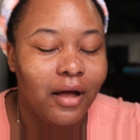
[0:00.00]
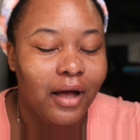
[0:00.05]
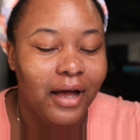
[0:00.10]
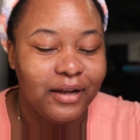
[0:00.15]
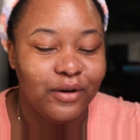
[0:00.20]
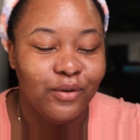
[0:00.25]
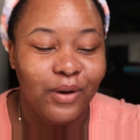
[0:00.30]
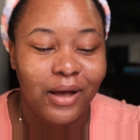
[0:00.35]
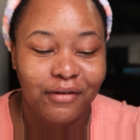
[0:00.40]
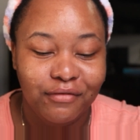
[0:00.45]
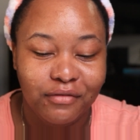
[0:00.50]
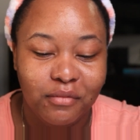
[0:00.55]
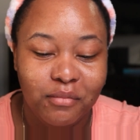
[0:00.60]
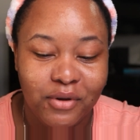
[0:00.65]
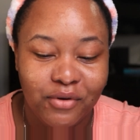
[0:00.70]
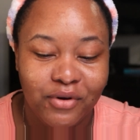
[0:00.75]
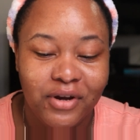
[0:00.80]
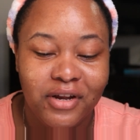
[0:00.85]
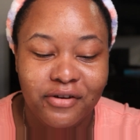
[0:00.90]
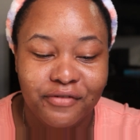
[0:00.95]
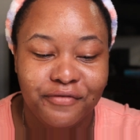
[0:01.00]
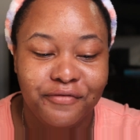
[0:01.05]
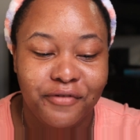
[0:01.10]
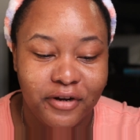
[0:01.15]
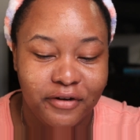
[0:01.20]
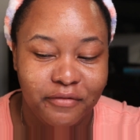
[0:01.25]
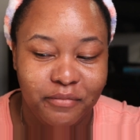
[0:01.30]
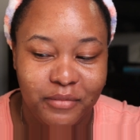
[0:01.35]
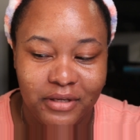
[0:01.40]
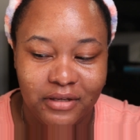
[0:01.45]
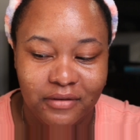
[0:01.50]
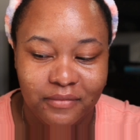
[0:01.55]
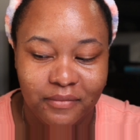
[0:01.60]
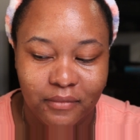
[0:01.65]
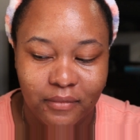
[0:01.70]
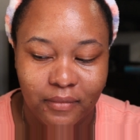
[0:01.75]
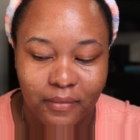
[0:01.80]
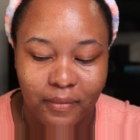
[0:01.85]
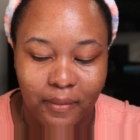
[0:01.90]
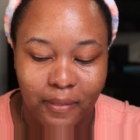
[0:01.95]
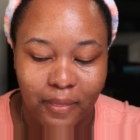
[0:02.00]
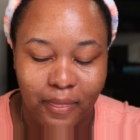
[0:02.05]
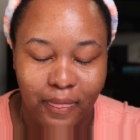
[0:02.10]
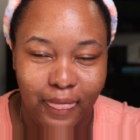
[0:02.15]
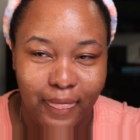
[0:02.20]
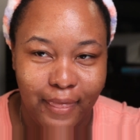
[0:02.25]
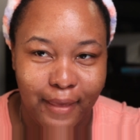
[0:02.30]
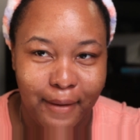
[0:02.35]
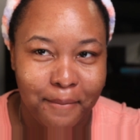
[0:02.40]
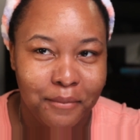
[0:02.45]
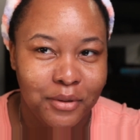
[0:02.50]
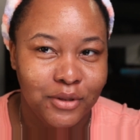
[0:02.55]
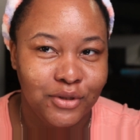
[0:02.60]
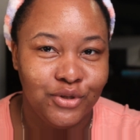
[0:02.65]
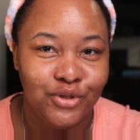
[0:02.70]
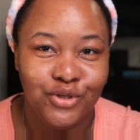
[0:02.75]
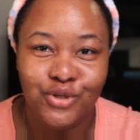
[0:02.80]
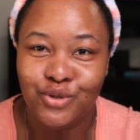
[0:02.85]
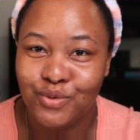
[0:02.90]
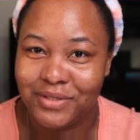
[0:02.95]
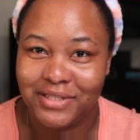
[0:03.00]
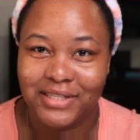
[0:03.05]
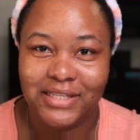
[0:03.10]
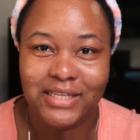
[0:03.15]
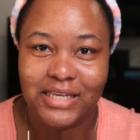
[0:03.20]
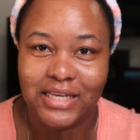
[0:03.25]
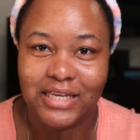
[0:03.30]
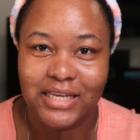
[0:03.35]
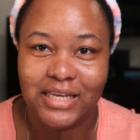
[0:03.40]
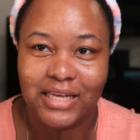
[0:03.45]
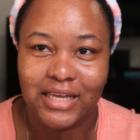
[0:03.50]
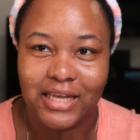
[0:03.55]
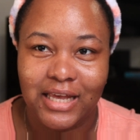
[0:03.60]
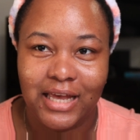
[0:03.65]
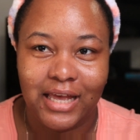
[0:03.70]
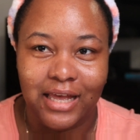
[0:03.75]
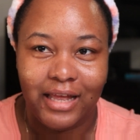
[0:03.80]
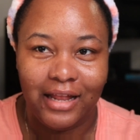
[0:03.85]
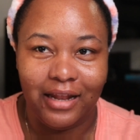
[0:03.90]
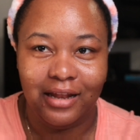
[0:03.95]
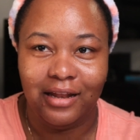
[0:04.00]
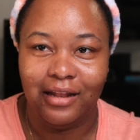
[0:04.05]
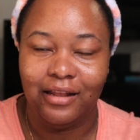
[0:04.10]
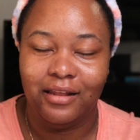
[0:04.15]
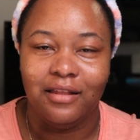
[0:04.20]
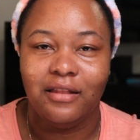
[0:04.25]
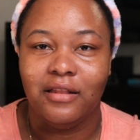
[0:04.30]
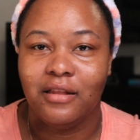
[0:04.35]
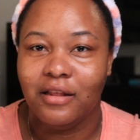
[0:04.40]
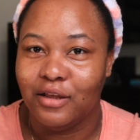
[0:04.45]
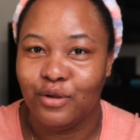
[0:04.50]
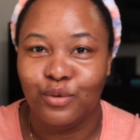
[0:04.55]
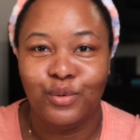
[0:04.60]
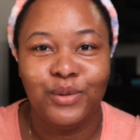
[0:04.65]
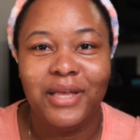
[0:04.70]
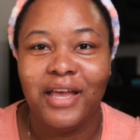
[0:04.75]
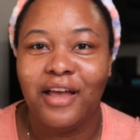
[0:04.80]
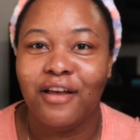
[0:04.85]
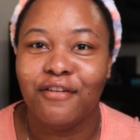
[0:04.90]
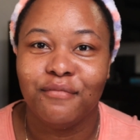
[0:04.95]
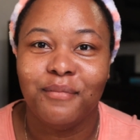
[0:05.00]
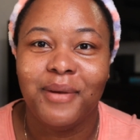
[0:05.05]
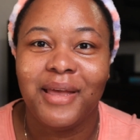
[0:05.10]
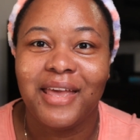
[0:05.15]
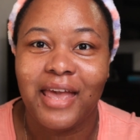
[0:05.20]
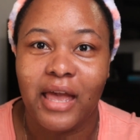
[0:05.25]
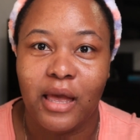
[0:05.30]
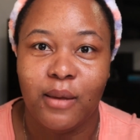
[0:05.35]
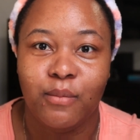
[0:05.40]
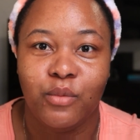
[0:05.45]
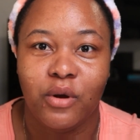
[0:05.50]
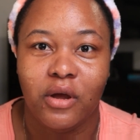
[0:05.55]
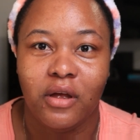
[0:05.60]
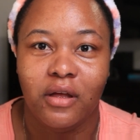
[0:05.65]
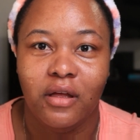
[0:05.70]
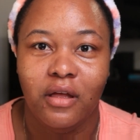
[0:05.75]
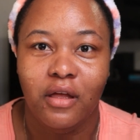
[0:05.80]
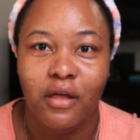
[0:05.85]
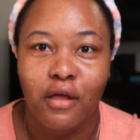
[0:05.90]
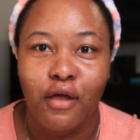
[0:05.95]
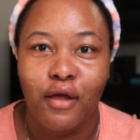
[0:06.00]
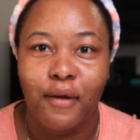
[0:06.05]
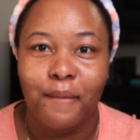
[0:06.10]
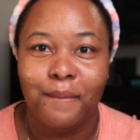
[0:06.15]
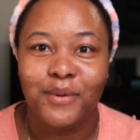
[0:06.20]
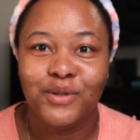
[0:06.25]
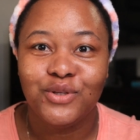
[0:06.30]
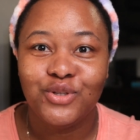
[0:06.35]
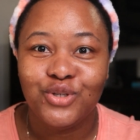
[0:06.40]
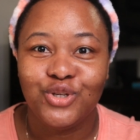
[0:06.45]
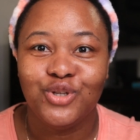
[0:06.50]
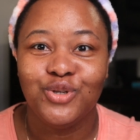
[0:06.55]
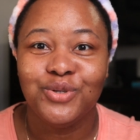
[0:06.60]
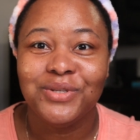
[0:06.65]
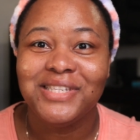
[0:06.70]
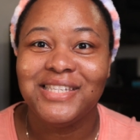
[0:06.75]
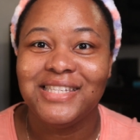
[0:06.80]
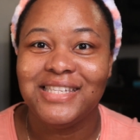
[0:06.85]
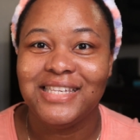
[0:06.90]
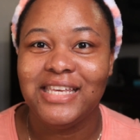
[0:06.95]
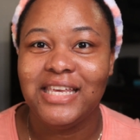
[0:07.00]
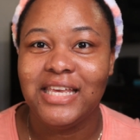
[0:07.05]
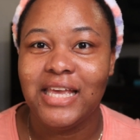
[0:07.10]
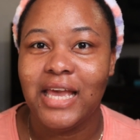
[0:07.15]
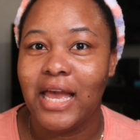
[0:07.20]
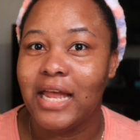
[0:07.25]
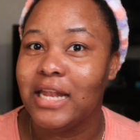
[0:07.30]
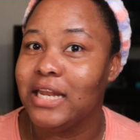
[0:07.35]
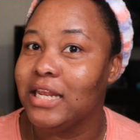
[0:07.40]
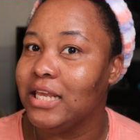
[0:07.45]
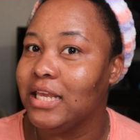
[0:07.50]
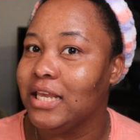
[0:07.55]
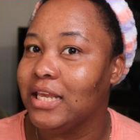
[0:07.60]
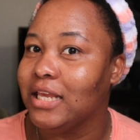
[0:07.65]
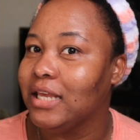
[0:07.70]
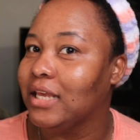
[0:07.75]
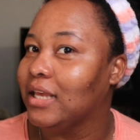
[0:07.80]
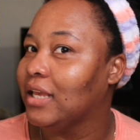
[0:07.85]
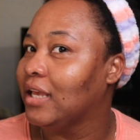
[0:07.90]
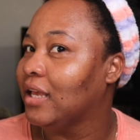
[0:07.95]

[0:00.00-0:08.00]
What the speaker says: I don't have a mirror in front of me, but do you see? And I only have my camera, but do you see any?